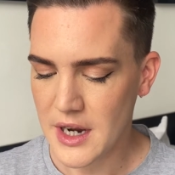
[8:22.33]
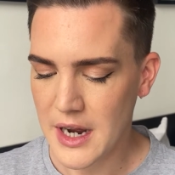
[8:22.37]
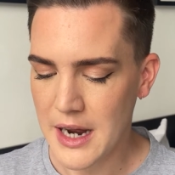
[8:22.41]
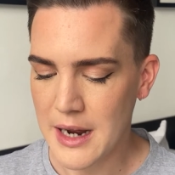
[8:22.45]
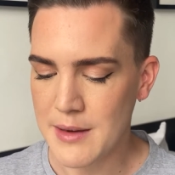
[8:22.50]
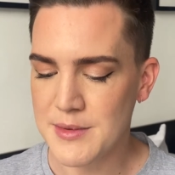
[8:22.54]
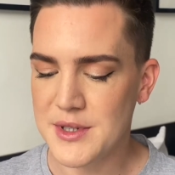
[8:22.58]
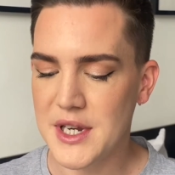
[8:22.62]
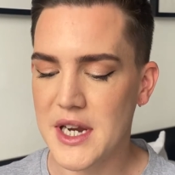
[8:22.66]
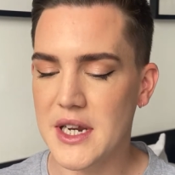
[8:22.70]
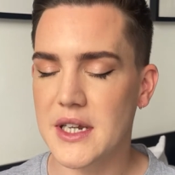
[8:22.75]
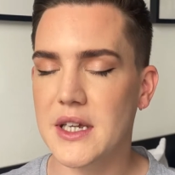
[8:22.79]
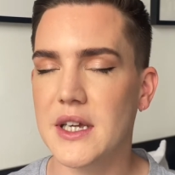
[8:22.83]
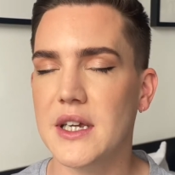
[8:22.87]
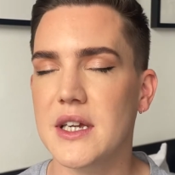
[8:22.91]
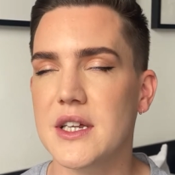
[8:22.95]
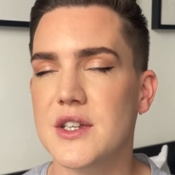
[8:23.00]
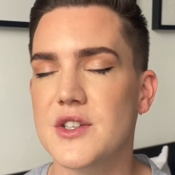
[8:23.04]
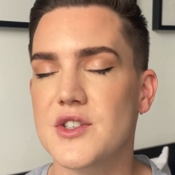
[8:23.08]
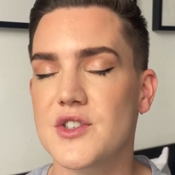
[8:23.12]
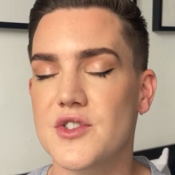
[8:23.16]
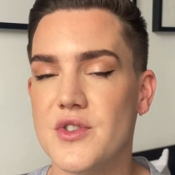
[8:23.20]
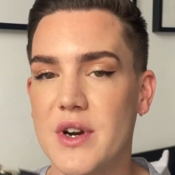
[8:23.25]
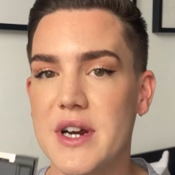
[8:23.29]
I'm taking
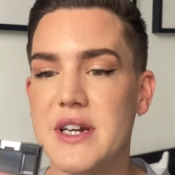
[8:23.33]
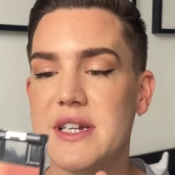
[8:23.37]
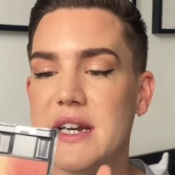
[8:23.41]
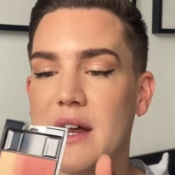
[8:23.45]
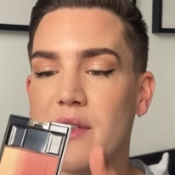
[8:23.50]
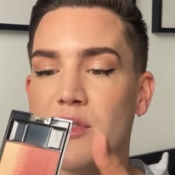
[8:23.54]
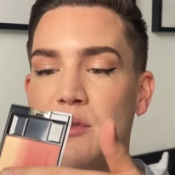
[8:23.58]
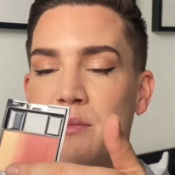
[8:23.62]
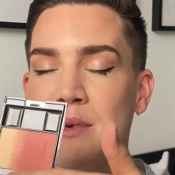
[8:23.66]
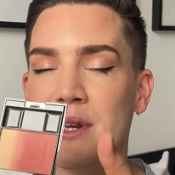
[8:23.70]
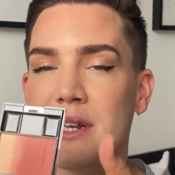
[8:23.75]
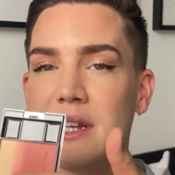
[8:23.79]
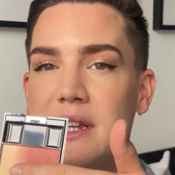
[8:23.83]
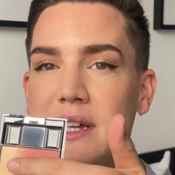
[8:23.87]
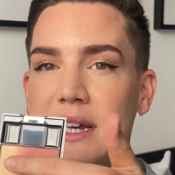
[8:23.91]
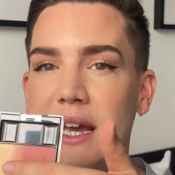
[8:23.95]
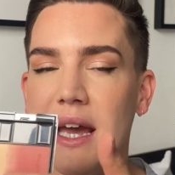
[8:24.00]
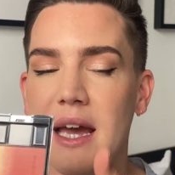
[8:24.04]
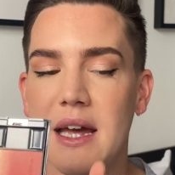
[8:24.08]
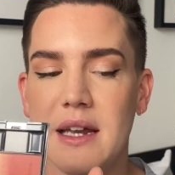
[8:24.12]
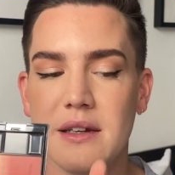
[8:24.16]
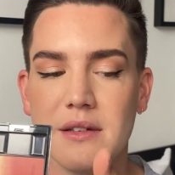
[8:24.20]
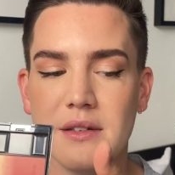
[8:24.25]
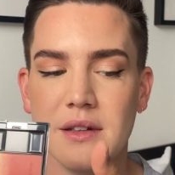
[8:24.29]
it straight down the middle
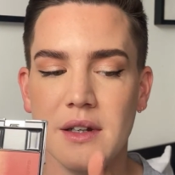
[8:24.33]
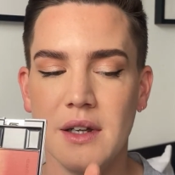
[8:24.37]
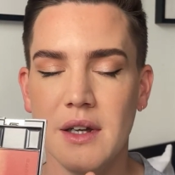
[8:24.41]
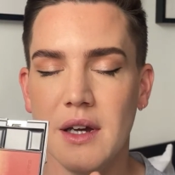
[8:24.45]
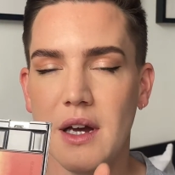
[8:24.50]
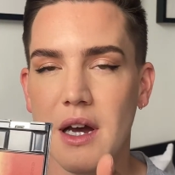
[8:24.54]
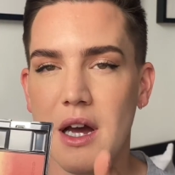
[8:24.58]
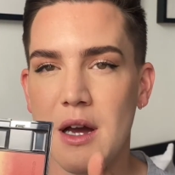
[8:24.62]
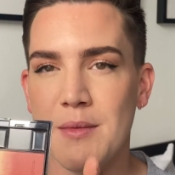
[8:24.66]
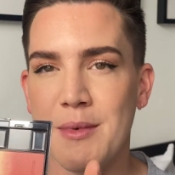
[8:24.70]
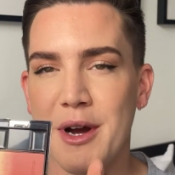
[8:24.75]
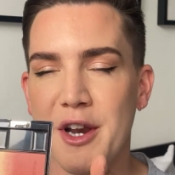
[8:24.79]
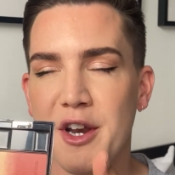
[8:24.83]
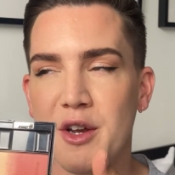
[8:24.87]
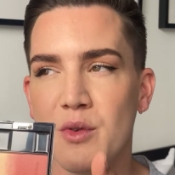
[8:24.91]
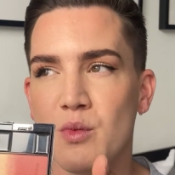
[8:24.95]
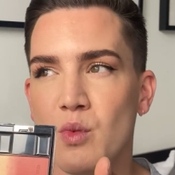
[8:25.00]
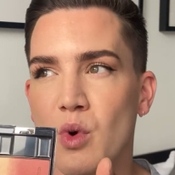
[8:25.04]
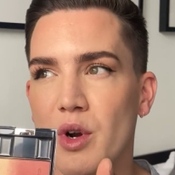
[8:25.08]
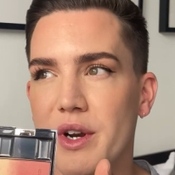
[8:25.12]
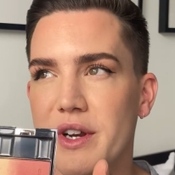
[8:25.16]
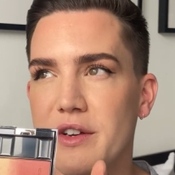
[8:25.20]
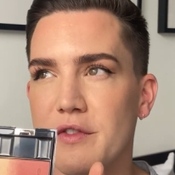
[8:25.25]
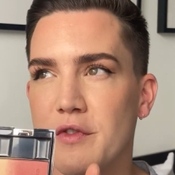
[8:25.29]
again. I don't
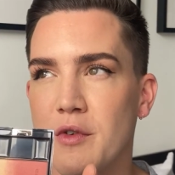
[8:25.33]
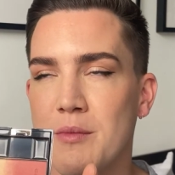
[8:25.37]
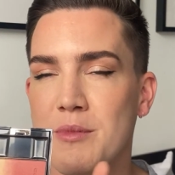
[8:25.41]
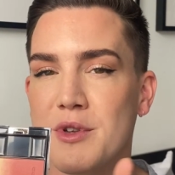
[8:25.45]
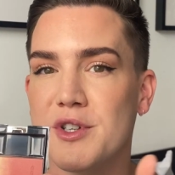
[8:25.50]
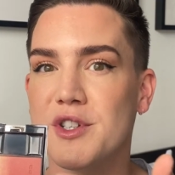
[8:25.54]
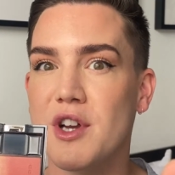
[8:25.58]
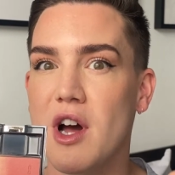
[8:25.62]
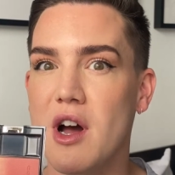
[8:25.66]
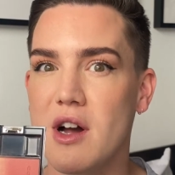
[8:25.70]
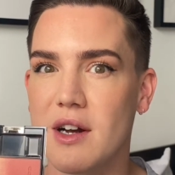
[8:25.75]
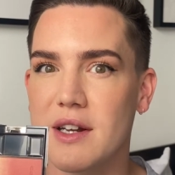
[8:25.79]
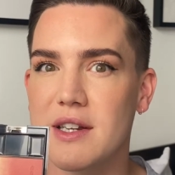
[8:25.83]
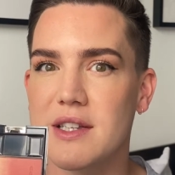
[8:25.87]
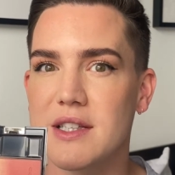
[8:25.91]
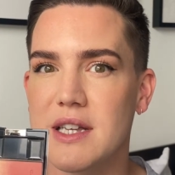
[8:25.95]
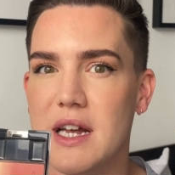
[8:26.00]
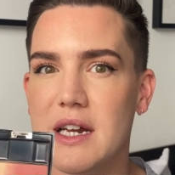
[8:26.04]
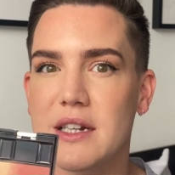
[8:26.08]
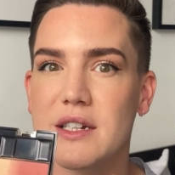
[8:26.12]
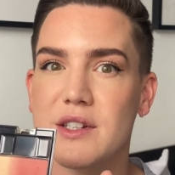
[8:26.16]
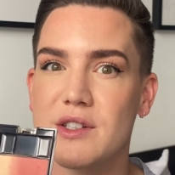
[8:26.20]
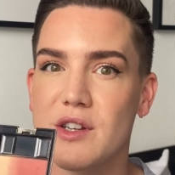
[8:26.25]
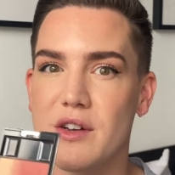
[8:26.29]
want it from the darker
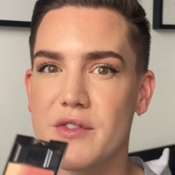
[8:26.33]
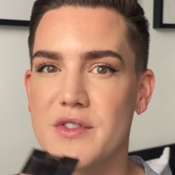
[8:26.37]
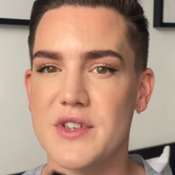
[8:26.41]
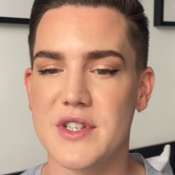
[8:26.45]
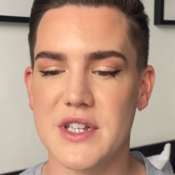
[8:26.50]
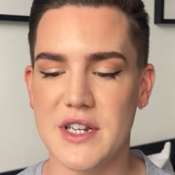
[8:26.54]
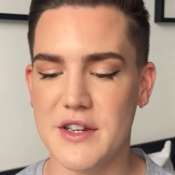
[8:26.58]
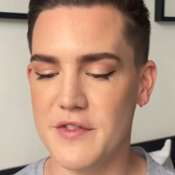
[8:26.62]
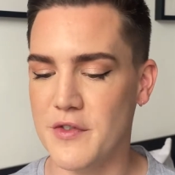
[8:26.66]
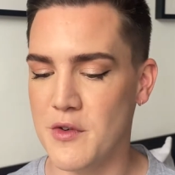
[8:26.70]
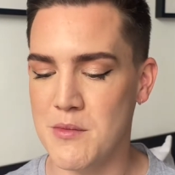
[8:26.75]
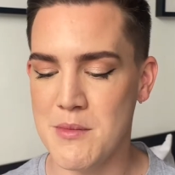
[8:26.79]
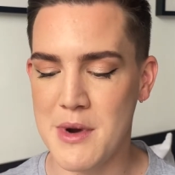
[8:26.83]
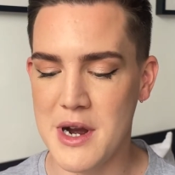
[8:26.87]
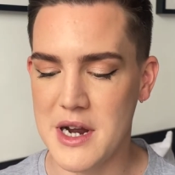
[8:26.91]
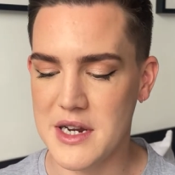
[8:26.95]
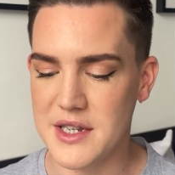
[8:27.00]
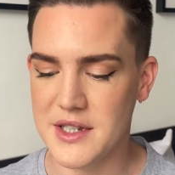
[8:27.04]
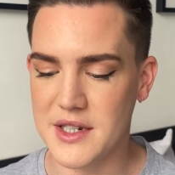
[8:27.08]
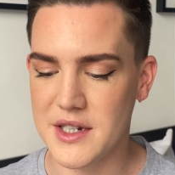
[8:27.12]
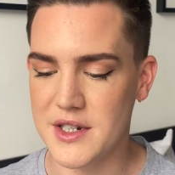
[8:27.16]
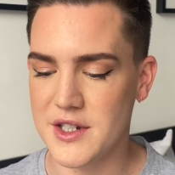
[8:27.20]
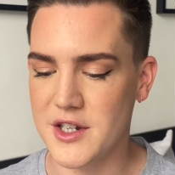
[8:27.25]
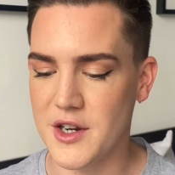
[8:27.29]
side because obviously for my
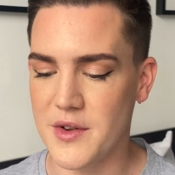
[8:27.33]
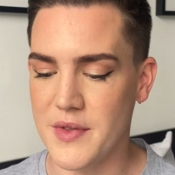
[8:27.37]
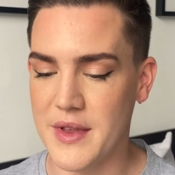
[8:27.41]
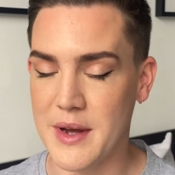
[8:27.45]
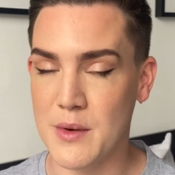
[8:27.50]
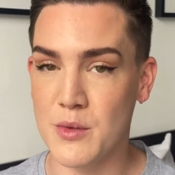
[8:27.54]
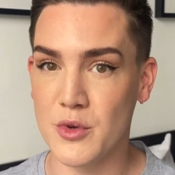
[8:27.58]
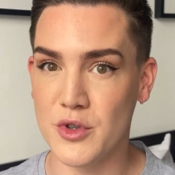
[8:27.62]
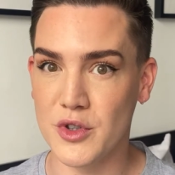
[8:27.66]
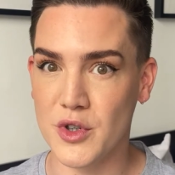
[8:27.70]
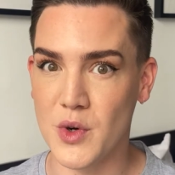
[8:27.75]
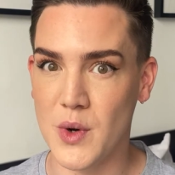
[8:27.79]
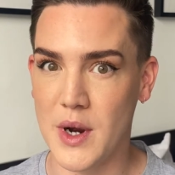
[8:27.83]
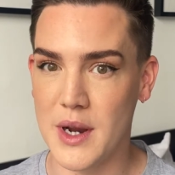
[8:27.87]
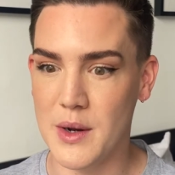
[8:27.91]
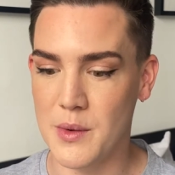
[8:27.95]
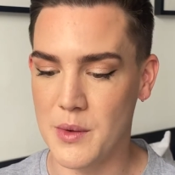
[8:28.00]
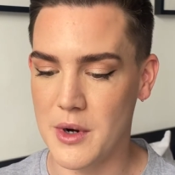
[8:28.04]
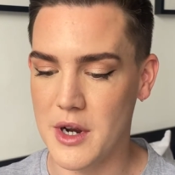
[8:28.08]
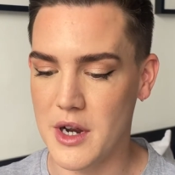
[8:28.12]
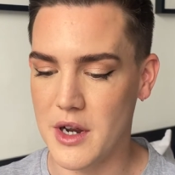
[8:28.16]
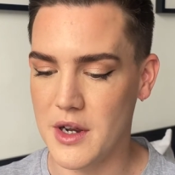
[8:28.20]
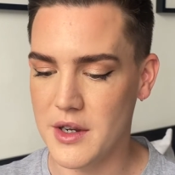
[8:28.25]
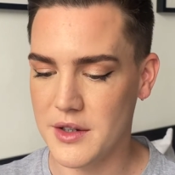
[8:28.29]
skin tone that wouldn't quite
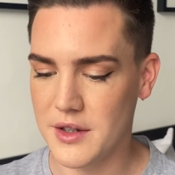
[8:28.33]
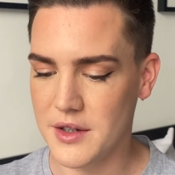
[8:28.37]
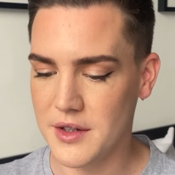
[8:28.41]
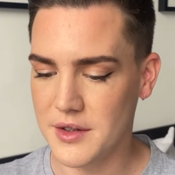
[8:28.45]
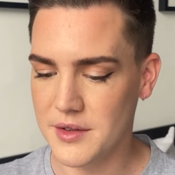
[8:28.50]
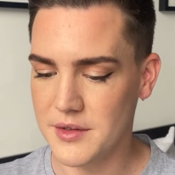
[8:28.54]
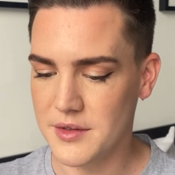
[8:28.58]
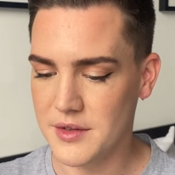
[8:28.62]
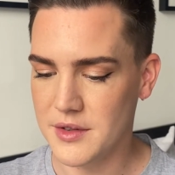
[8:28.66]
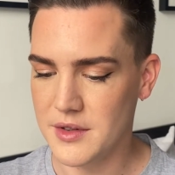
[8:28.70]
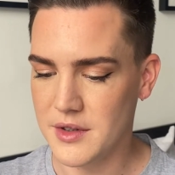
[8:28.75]
work.